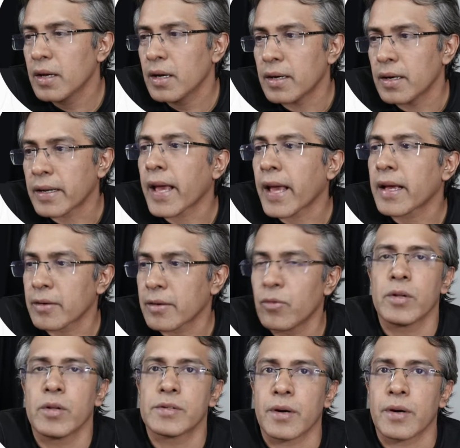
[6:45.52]
attack
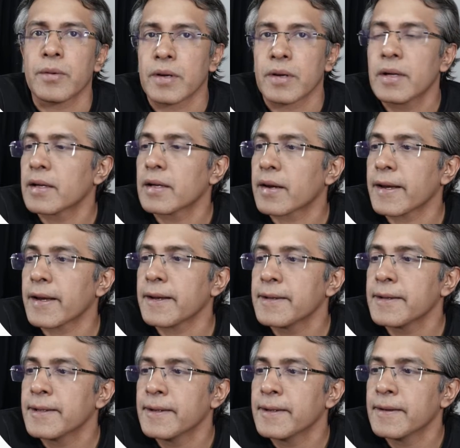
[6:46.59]
revolves around, right?
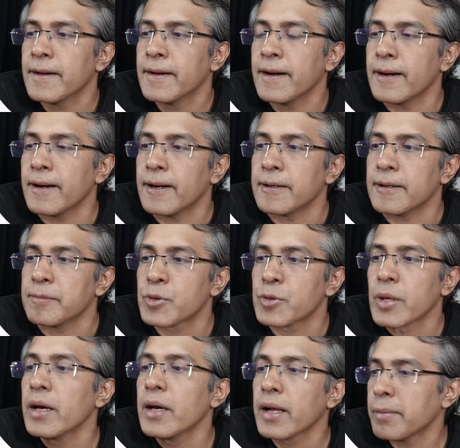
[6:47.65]
So
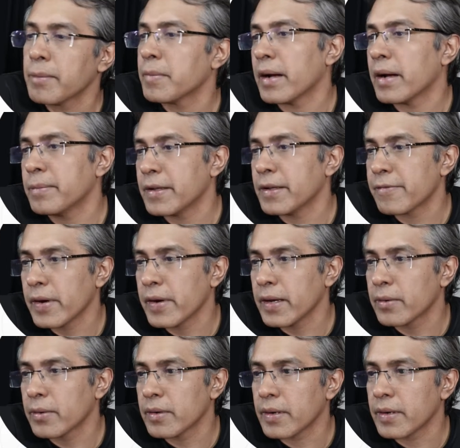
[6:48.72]
here I'm definitely going to